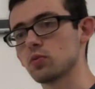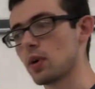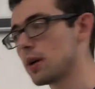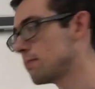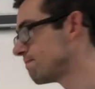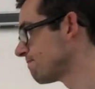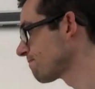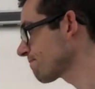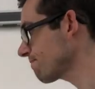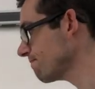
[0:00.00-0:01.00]
as well.
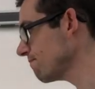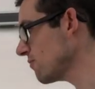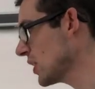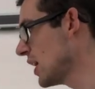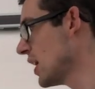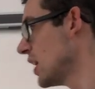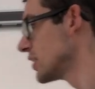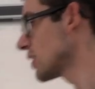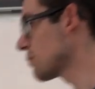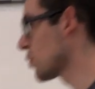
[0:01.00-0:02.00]

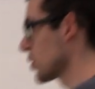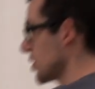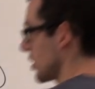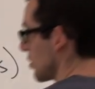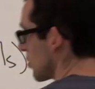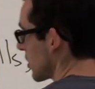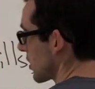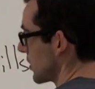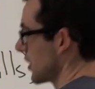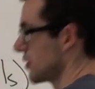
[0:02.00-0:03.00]
Step 4, check your
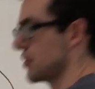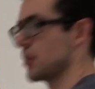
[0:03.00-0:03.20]
work. That's